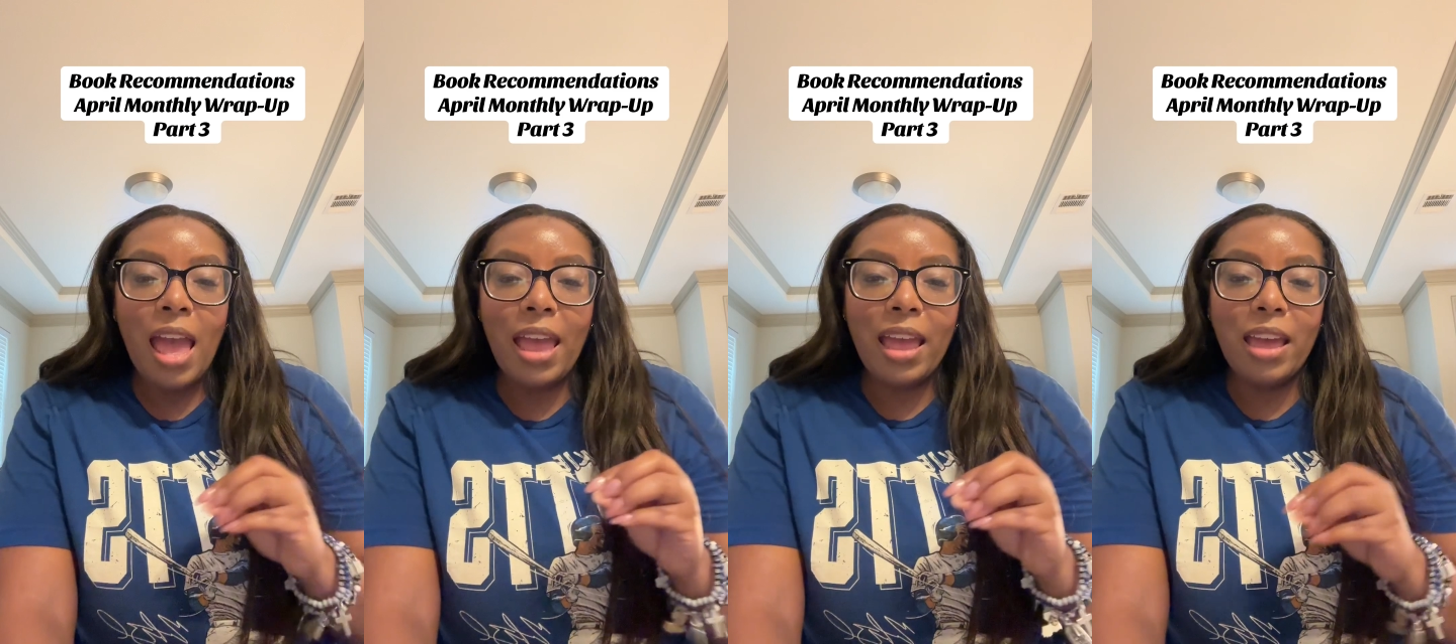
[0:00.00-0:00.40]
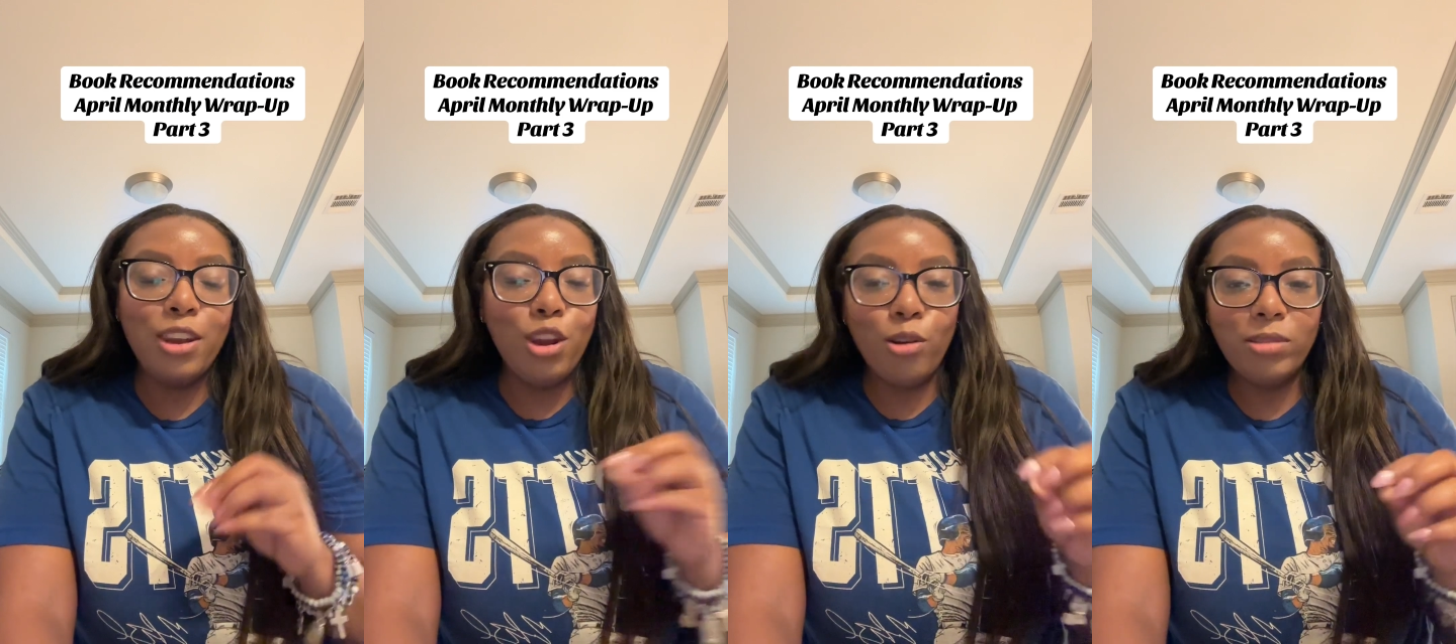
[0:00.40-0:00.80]

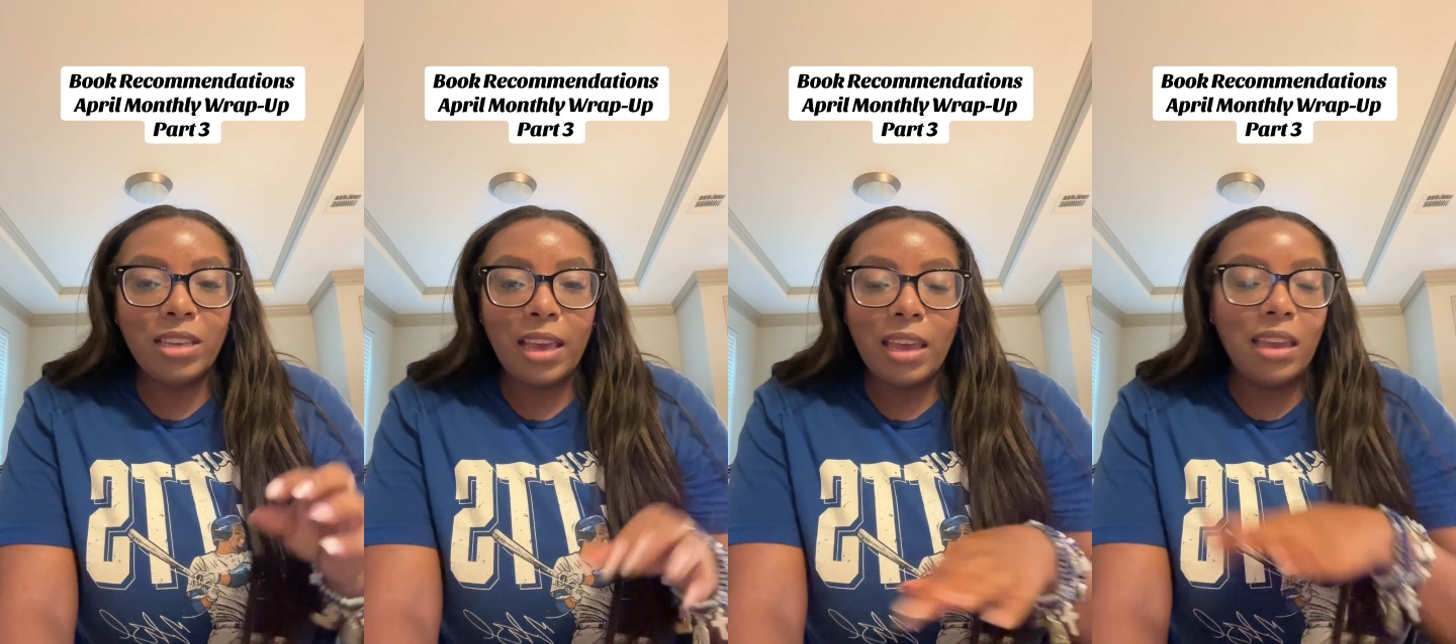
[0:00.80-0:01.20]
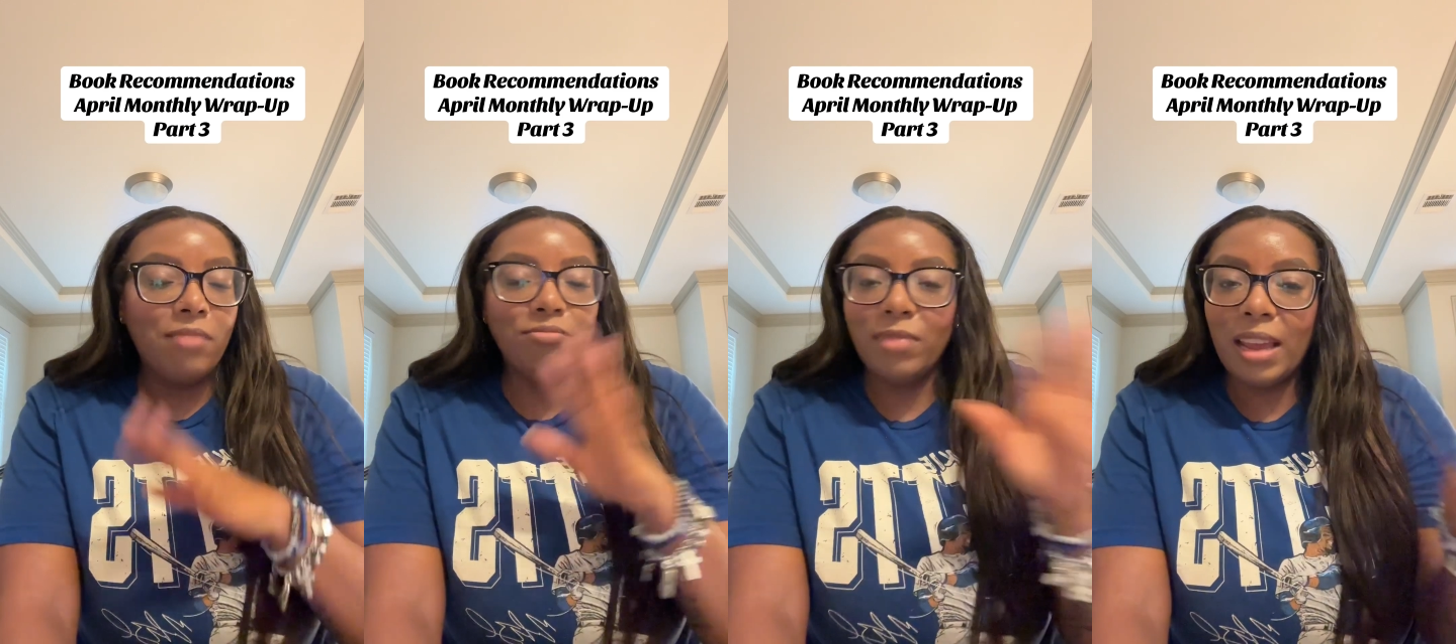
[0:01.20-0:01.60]
and notate,
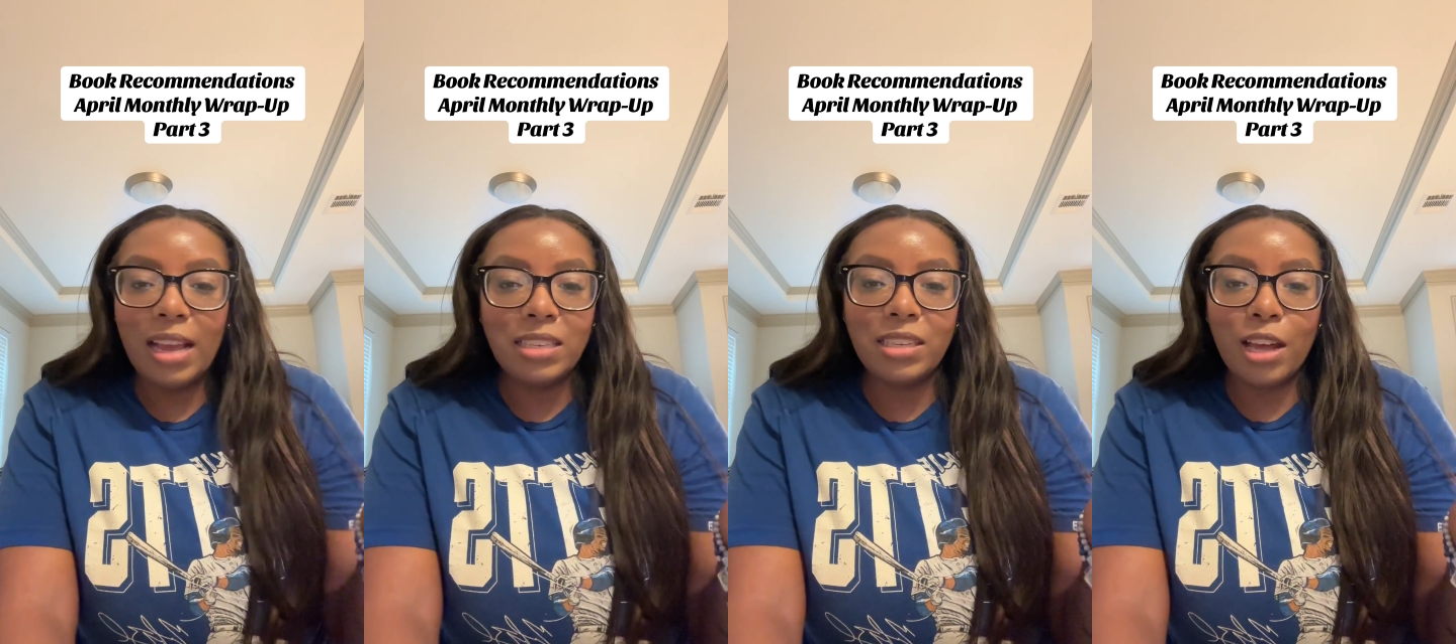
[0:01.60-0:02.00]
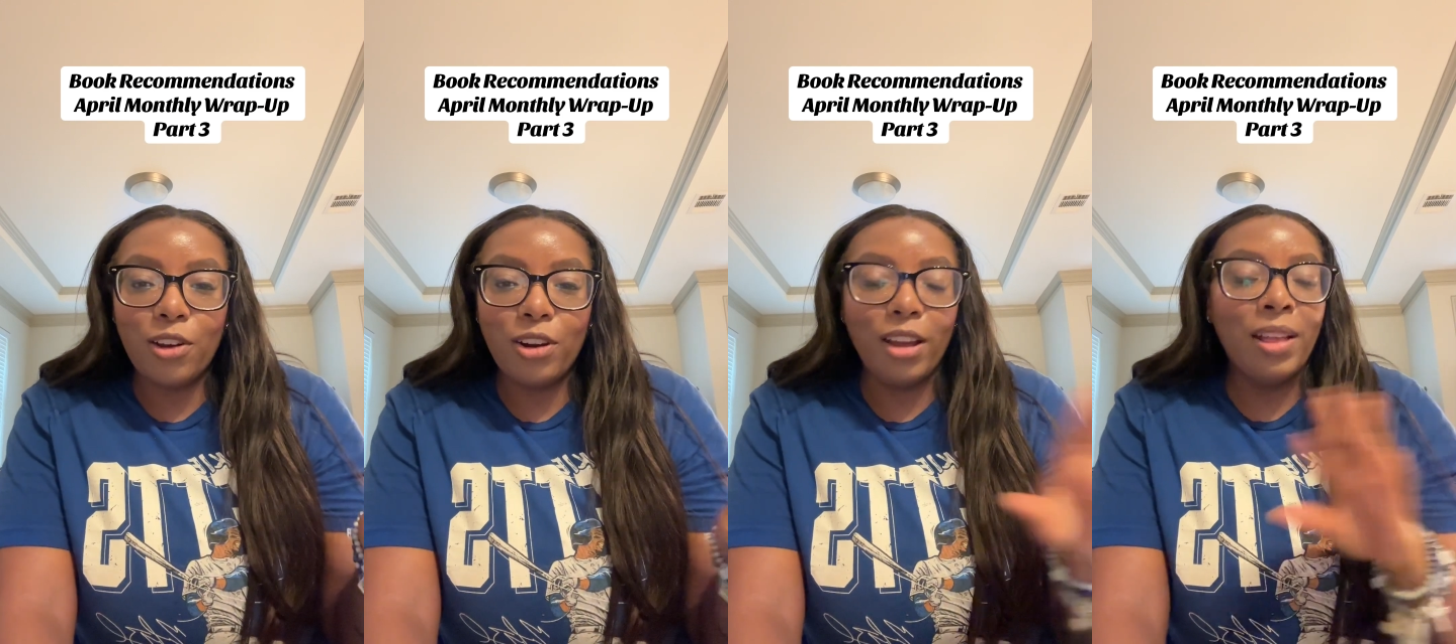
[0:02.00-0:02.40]

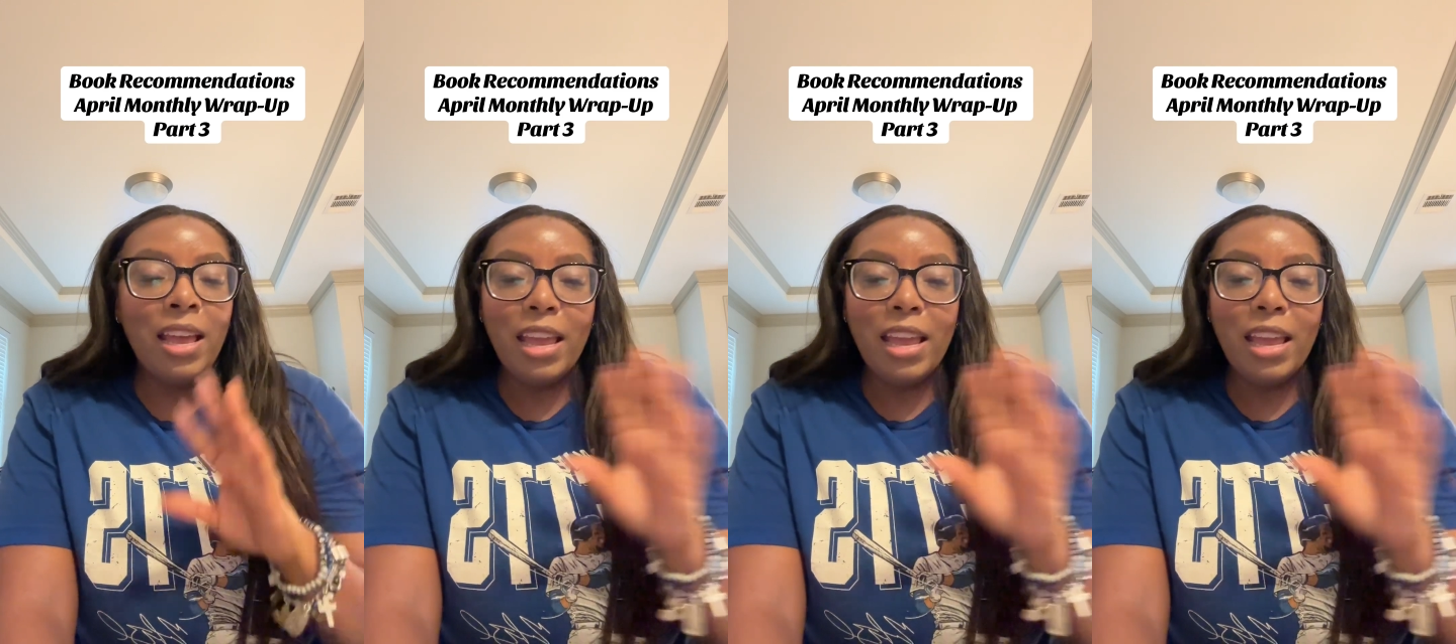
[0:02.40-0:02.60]
etc.